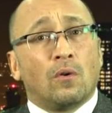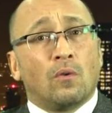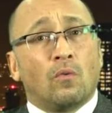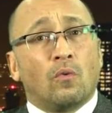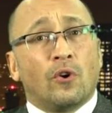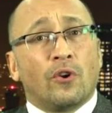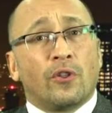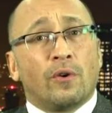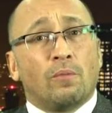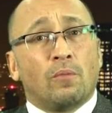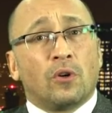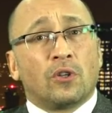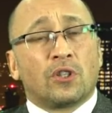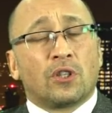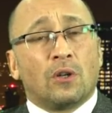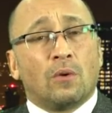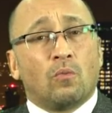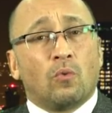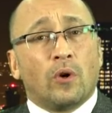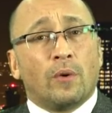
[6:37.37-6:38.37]
Were the
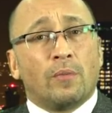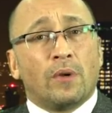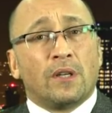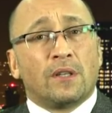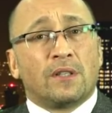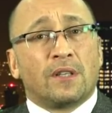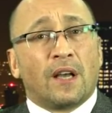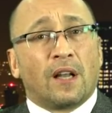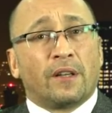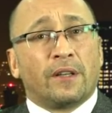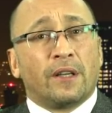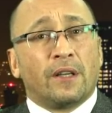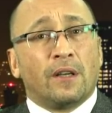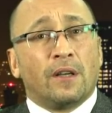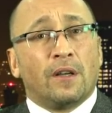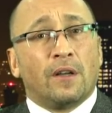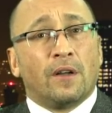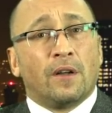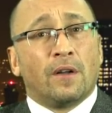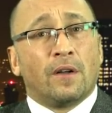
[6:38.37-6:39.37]
Muslim women telling
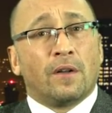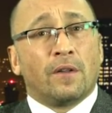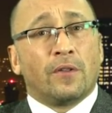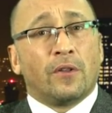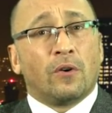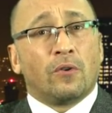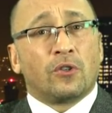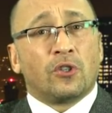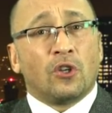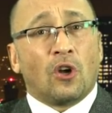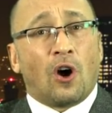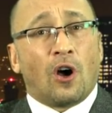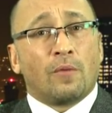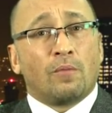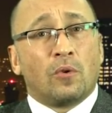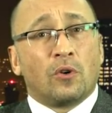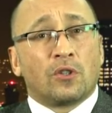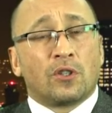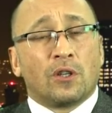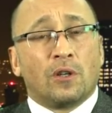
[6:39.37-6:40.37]
those
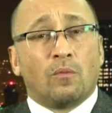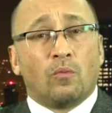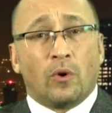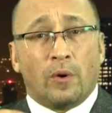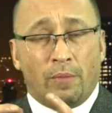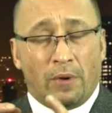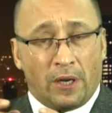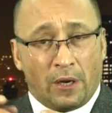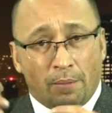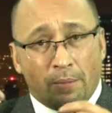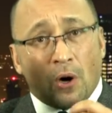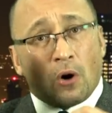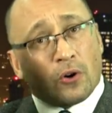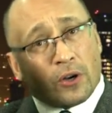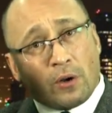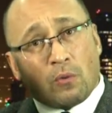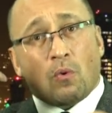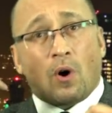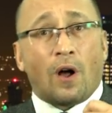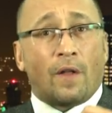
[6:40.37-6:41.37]
non-Muslim women about
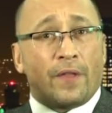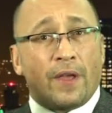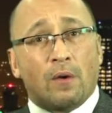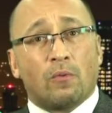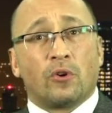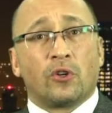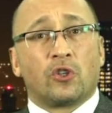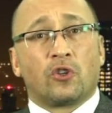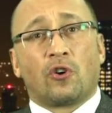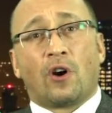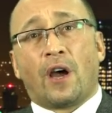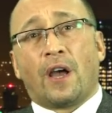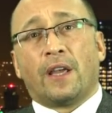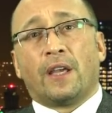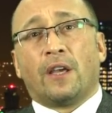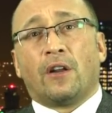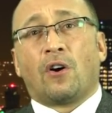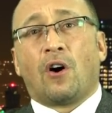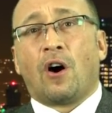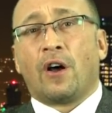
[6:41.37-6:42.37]
it while they were
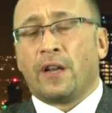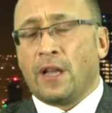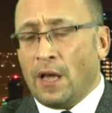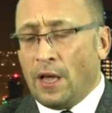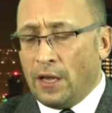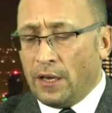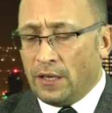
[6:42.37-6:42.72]
trying it on?